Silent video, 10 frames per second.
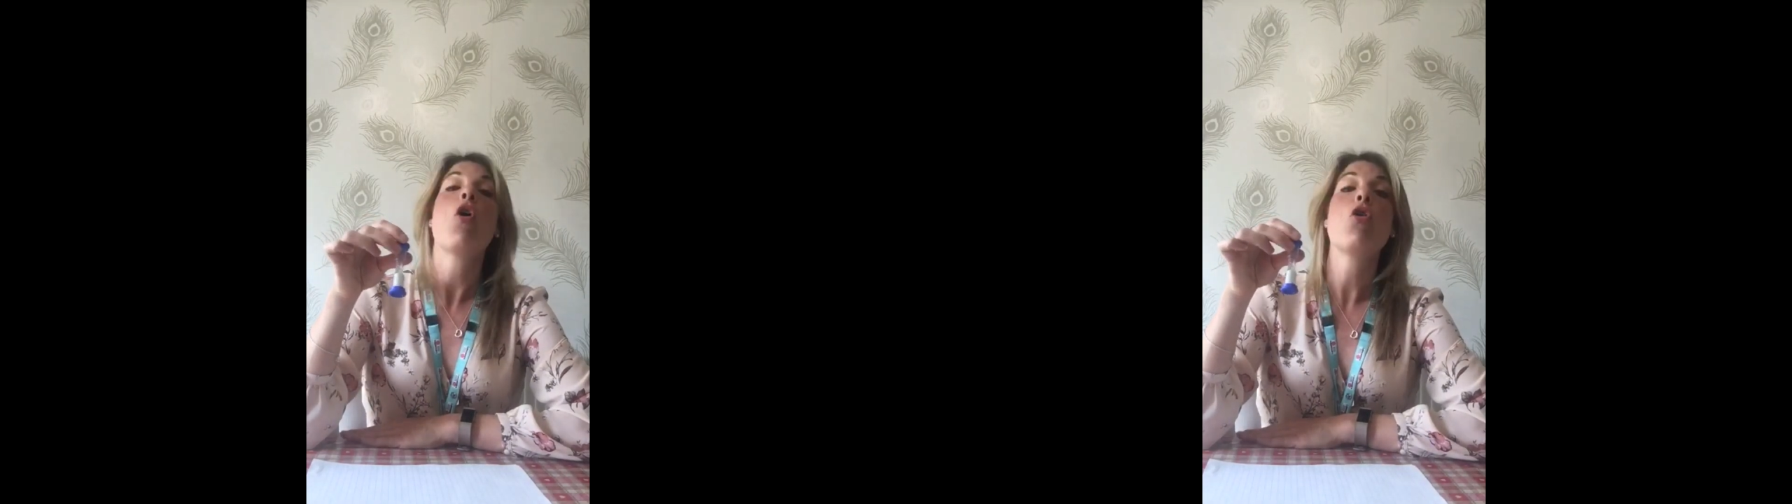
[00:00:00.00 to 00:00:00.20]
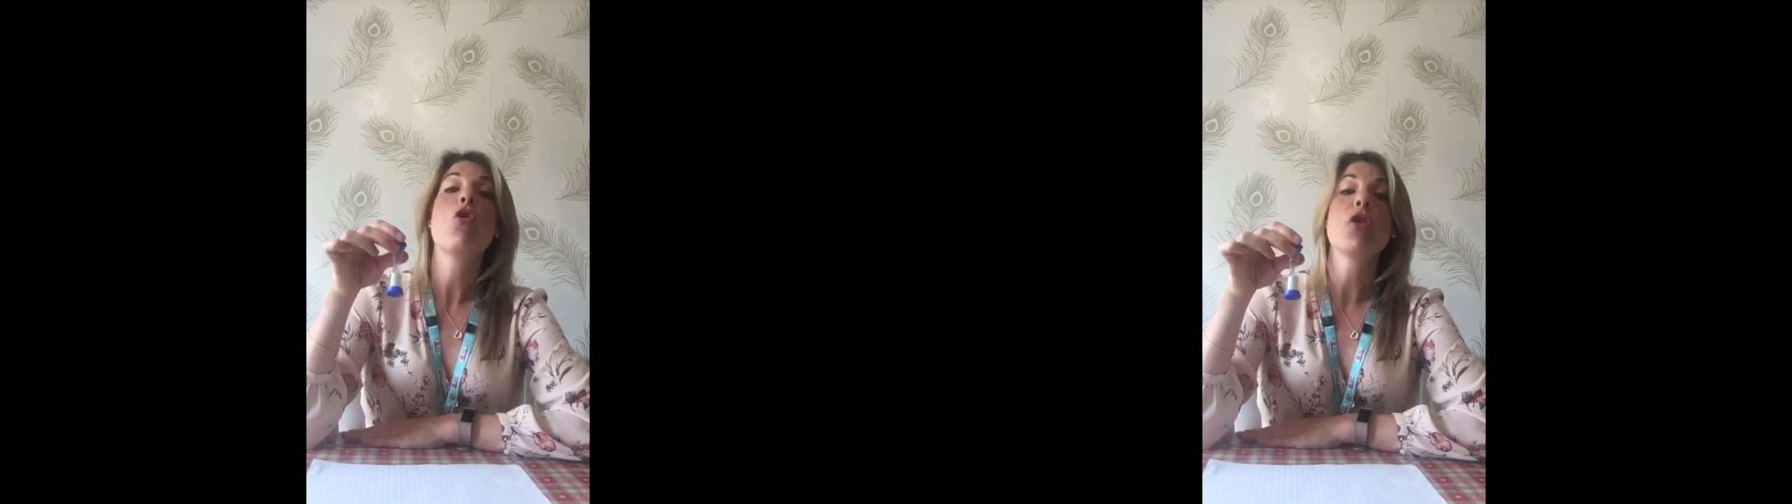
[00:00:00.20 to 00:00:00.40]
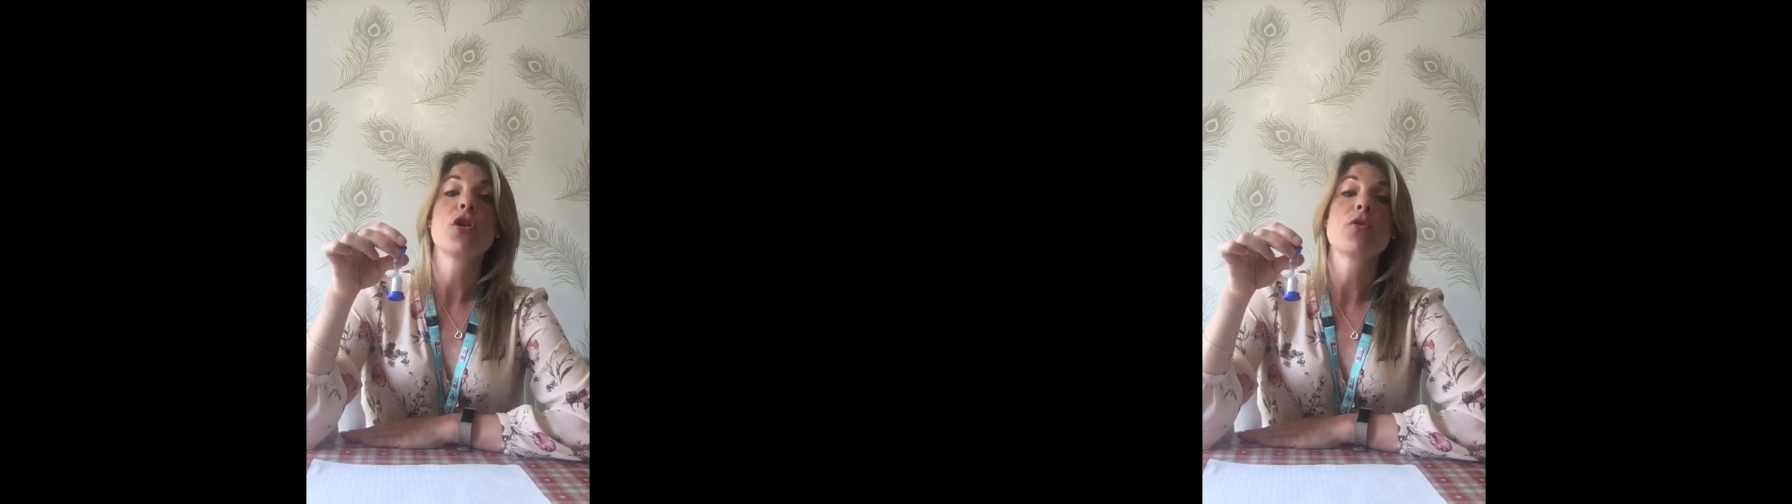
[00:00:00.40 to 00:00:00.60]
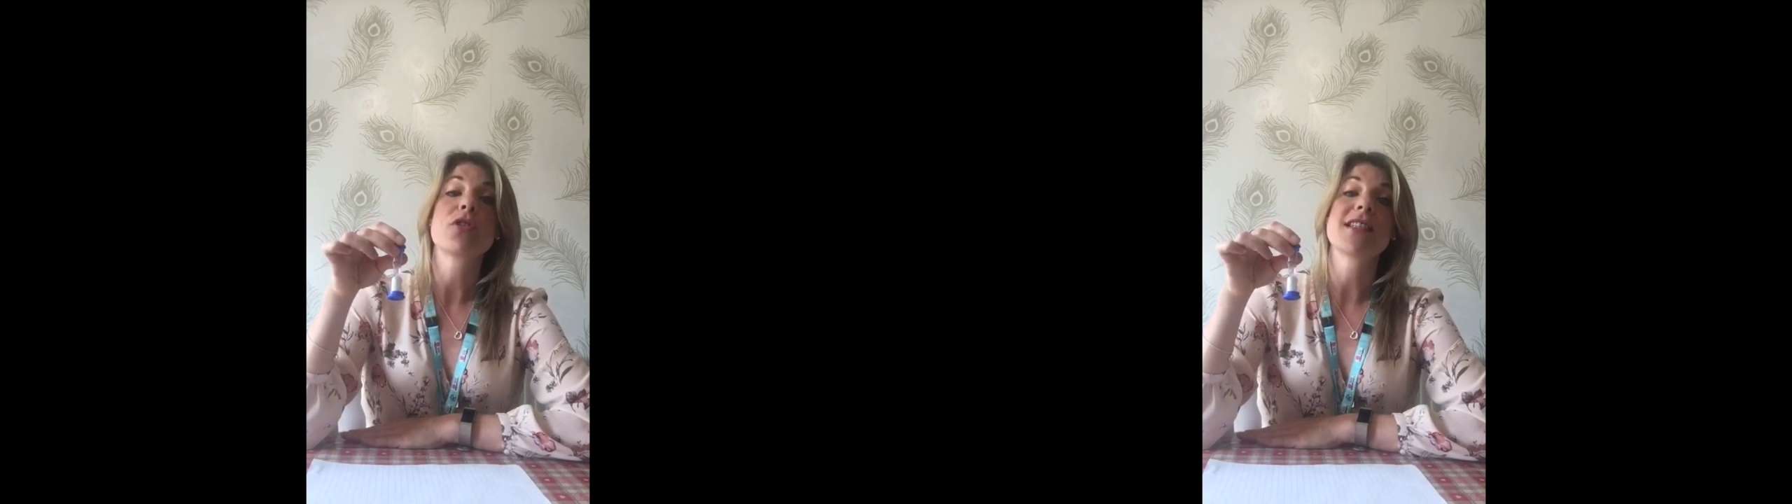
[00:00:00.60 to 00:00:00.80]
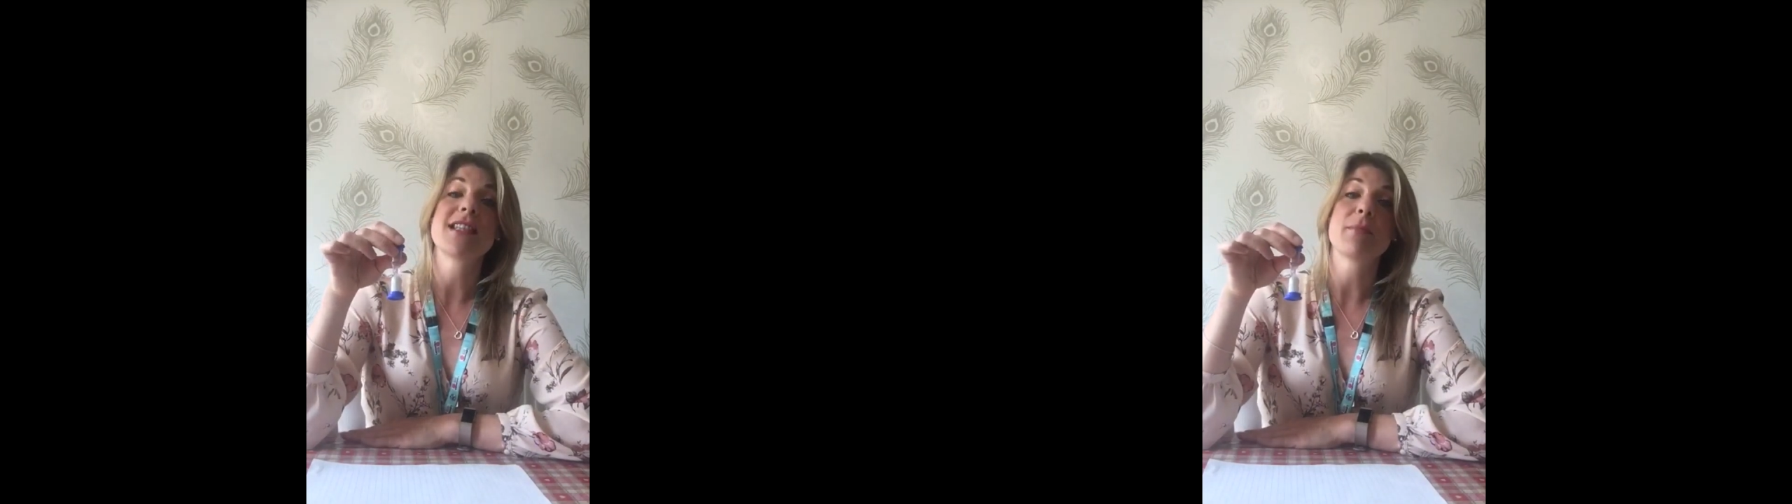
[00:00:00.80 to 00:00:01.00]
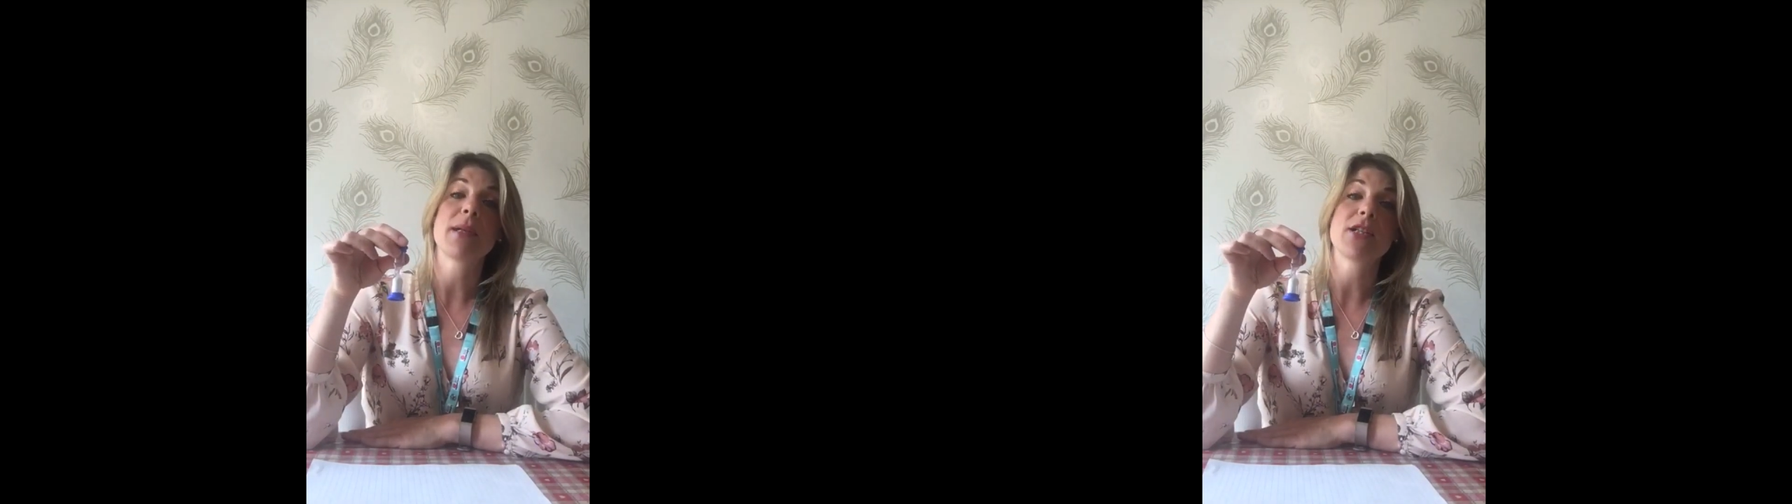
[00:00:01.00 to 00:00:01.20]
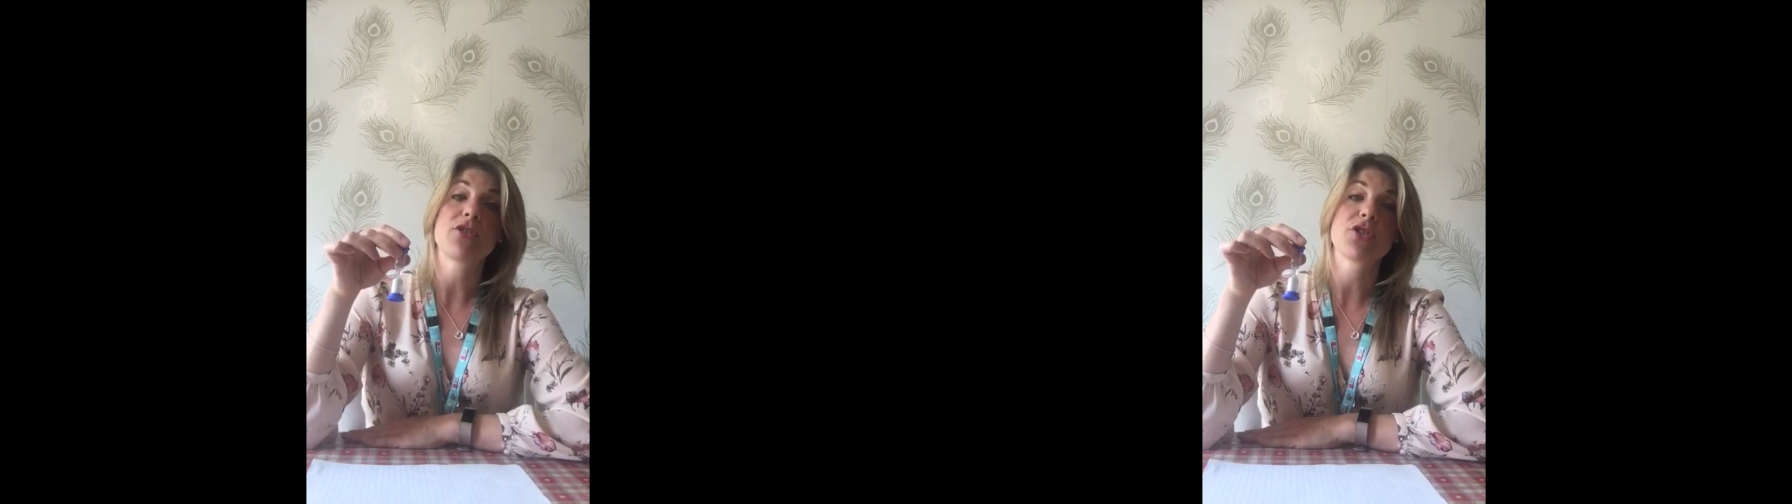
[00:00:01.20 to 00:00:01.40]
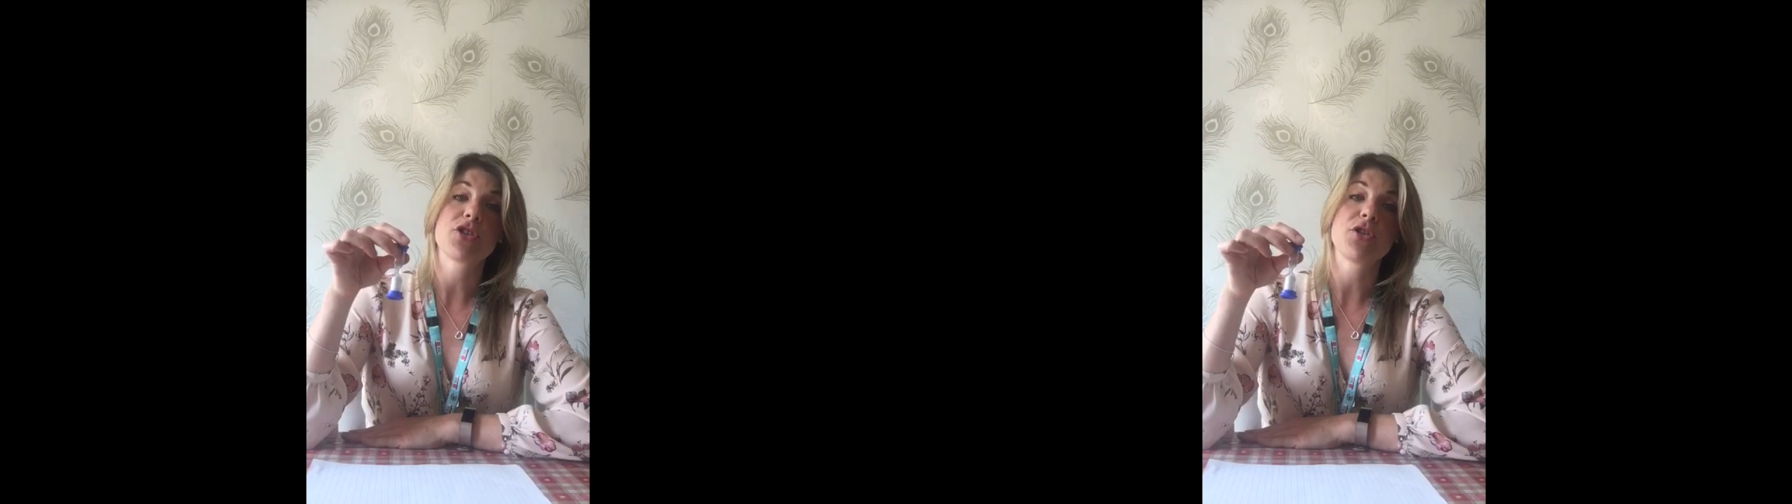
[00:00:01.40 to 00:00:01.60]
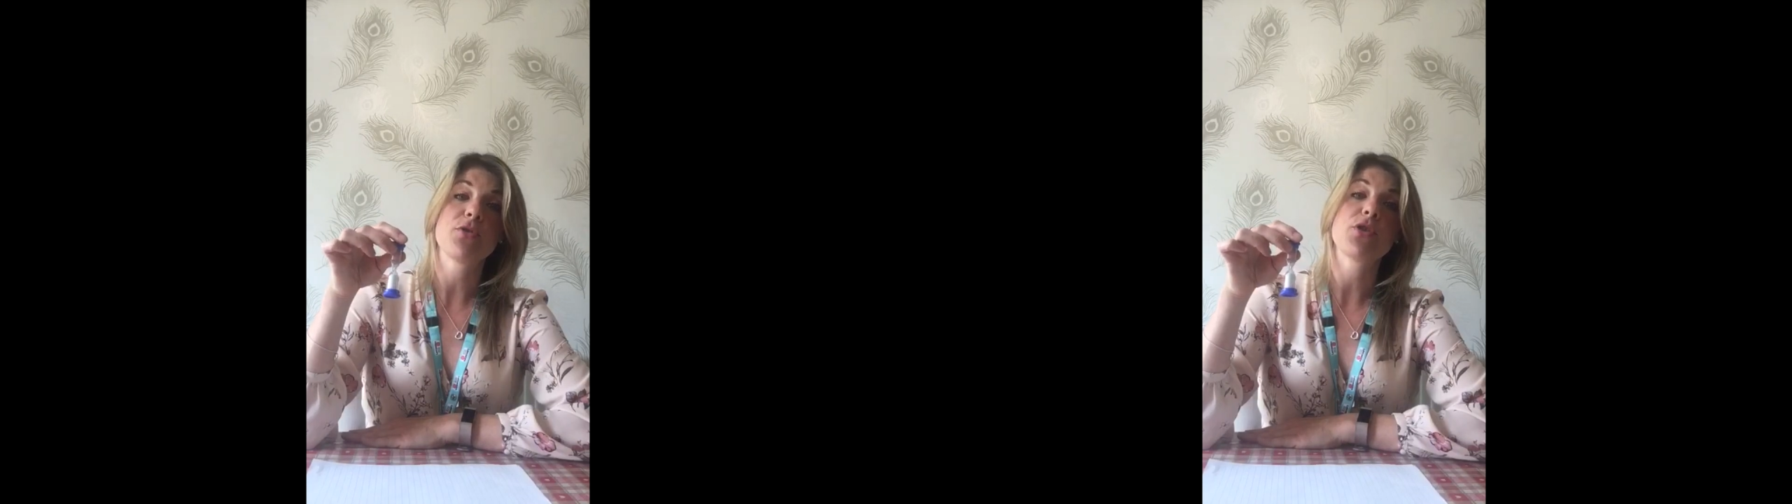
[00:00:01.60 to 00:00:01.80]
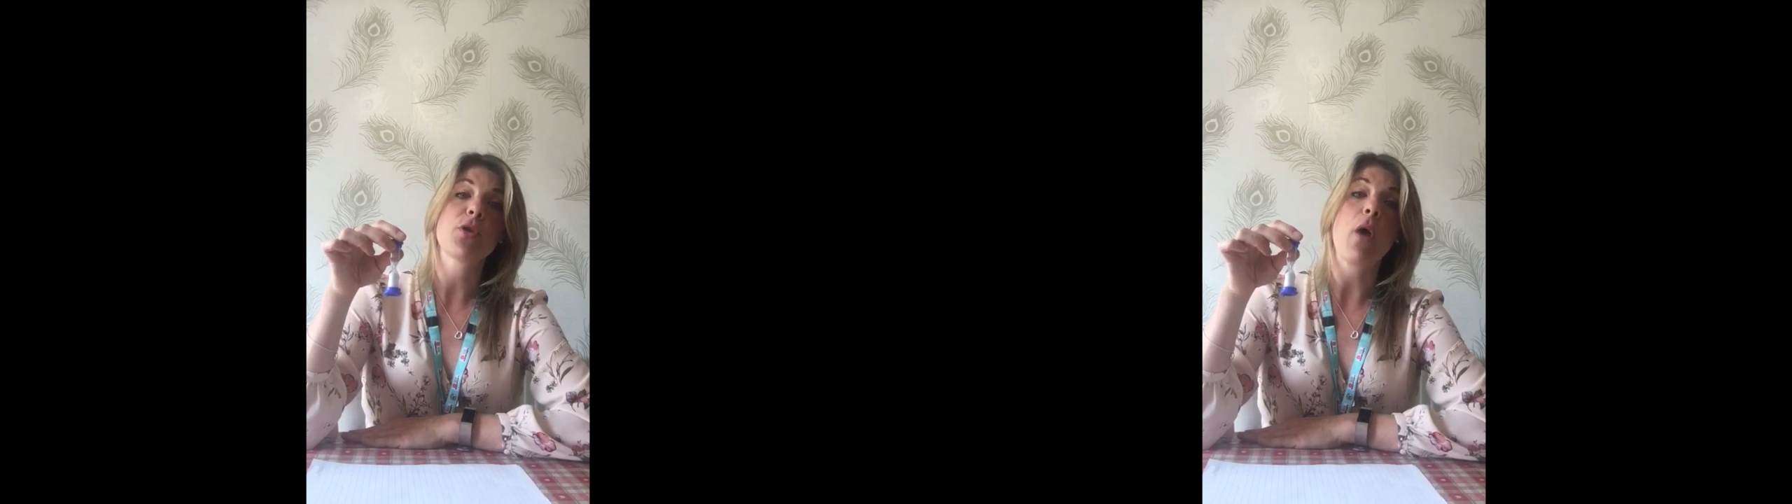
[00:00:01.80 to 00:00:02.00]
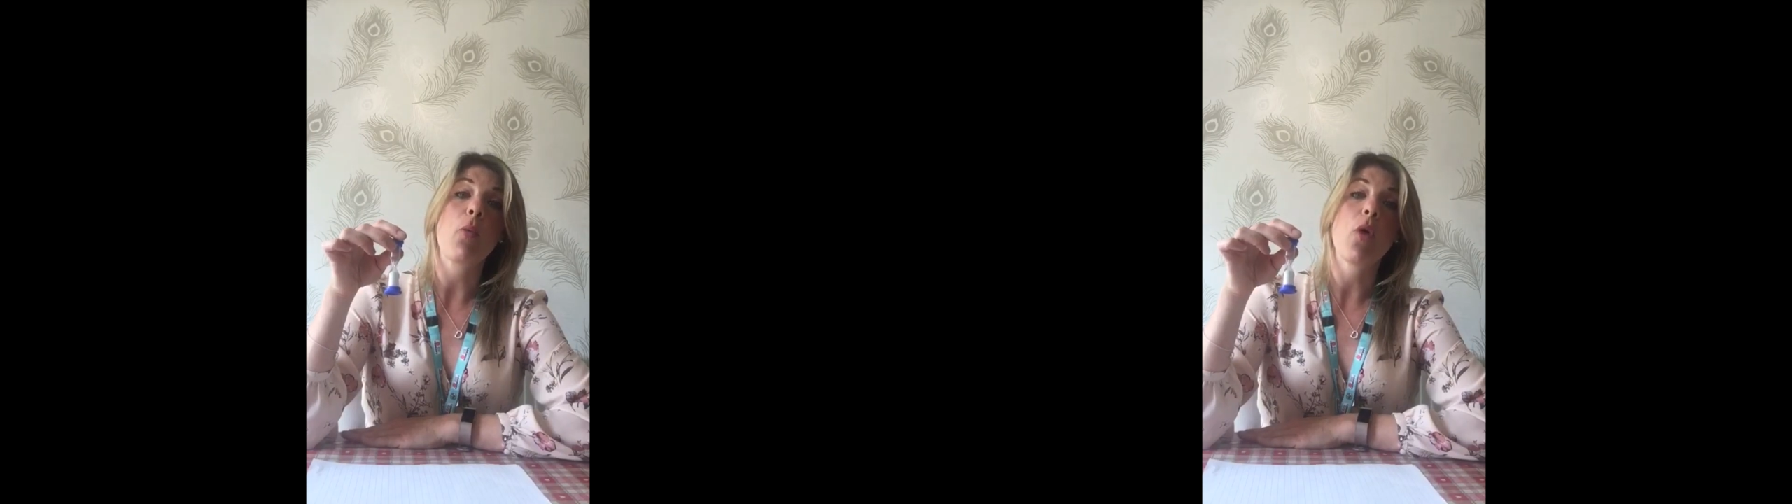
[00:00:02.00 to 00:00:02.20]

or you could simply just use a